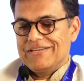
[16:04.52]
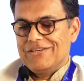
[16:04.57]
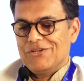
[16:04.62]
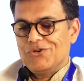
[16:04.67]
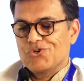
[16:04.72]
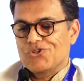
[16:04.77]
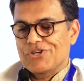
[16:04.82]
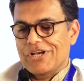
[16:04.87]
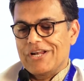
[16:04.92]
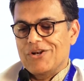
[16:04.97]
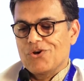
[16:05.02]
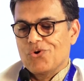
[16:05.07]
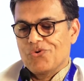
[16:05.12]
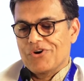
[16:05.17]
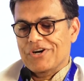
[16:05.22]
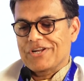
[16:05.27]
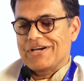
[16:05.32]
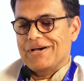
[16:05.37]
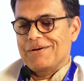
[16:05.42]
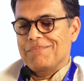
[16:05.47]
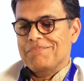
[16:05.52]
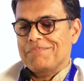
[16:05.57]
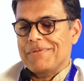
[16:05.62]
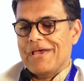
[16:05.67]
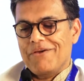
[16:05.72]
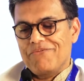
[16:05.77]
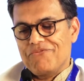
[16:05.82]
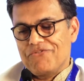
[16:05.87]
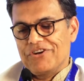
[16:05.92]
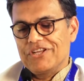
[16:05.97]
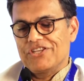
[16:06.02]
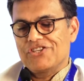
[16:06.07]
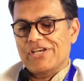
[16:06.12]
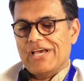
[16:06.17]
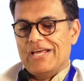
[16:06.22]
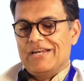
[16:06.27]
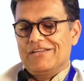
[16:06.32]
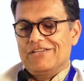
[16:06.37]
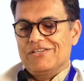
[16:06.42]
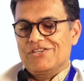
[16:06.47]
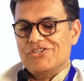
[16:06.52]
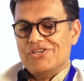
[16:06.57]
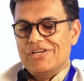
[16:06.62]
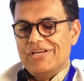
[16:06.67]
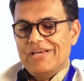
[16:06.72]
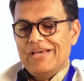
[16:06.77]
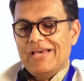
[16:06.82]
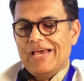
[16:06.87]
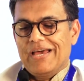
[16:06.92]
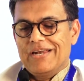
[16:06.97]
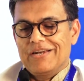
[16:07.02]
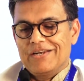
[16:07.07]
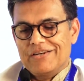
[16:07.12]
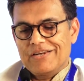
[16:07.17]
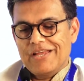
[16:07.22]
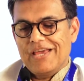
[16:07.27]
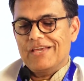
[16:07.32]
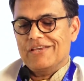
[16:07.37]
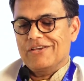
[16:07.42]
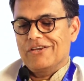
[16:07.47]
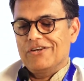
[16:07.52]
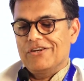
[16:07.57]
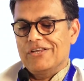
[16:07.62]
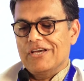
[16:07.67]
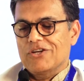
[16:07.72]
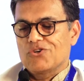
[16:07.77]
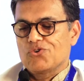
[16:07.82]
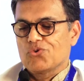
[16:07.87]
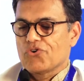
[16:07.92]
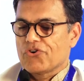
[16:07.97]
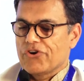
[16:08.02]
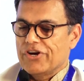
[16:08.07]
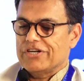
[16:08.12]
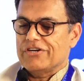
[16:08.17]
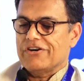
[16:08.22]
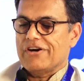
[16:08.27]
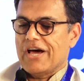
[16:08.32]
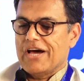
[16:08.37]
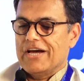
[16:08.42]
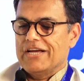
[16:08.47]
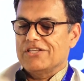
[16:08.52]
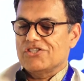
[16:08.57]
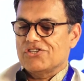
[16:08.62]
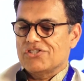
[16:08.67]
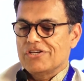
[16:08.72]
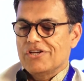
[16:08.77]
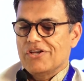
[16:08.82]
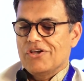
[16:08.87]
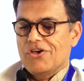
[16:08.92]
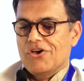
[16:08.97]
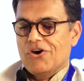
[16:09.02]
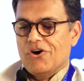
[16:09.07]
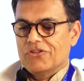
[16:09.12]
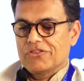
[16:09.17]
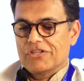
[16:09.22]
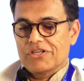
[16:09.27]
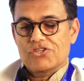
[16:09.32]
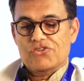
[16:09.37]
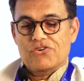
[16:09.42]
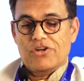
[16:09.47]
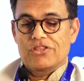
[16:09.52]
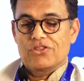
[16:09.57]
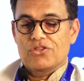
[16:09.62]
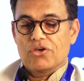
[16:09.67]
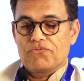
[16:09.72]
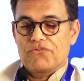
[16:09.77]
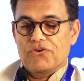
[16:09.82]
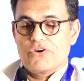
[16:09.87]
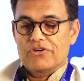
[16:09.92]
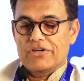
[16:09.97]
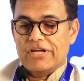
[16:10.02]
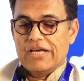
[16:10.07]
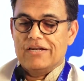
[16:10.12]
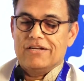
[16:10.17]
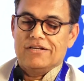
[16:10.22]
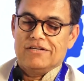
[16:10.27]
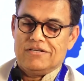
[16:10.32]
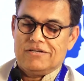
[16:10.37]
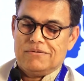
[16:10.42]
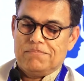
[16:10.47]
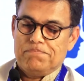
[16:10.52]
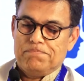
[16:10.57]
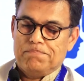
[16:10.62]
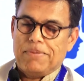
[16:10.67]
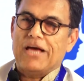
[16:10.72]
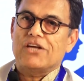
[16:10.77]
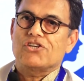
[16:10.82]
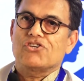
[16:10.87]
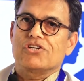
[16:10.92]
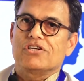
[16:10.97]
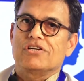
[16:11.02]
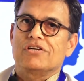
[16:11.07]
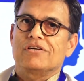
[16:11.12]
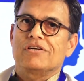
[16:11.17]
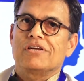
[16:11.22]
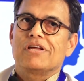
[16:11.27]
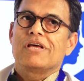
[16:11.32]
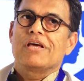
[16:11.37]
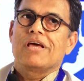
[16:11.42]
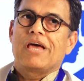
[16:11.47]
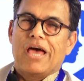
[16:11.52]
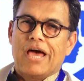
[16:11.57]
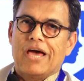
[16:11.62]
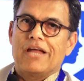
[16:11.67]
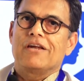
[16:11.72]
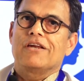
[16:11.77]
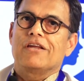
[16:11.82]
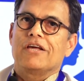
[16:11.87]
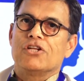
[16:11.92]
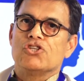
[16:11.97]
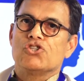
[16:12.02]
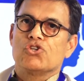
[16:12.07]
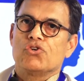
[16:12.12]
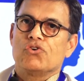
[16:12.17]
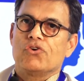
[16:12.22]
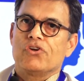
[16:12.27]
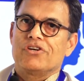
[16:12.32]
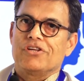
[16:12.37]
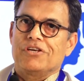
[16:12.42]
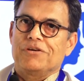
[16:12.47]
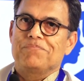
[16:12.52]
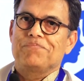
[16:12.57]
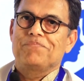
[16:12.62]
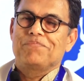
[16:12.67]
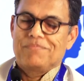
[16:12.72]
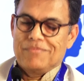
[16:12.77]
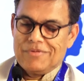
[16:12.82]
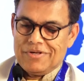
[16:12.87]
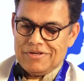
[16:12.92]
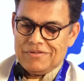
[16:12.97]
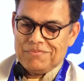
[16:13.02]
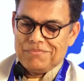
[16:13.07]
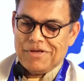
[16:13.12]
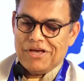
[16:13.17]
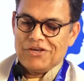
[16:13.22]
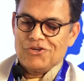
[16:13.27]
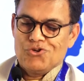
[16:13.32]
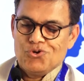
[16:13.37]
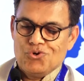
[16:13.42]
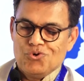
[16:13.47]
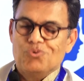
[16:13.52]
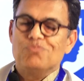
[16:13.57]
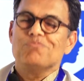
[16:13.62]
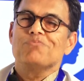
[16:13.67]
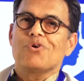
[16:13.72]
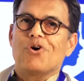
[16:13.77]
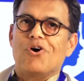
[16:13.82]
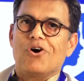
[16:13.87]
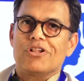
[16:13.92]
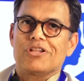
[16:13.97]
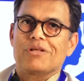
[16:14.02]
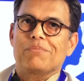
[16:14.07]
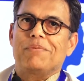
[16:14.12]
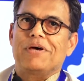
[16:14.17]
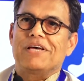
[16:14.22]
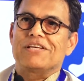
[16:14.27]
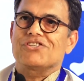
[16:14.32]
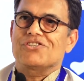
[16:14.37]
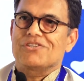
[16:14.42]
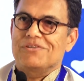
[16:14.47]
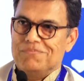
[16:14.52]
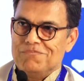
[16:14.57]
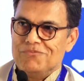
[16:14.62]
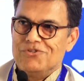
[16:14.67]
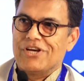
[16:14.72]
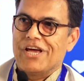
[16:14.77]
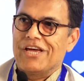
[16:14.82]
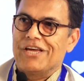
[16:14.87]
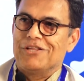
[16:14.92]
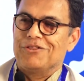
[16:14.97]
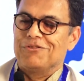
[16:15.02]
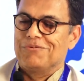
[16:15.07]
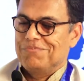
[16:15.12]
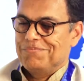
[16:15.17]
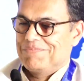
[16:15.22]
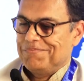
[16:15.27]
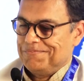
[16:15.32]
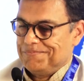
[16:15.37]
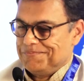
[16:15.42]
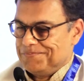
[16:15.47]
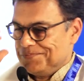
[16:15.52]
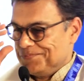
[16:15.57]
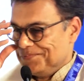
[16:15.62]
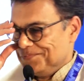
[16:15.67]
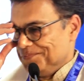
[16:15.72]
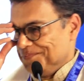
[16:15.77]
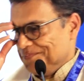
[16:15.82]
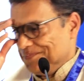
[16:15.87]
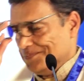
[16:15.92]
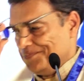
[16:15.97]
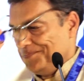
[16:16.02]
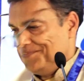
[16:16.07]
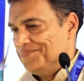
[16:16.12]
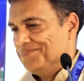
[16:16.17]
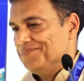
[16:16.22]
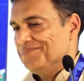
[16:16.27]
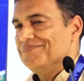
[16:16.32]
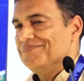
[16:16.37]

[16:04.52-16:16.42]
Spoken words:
You shall overcome every challenge and take India to greater heights on the strength of your talent, passion, and ingenuity. Thank you. All the best. Jai Hind.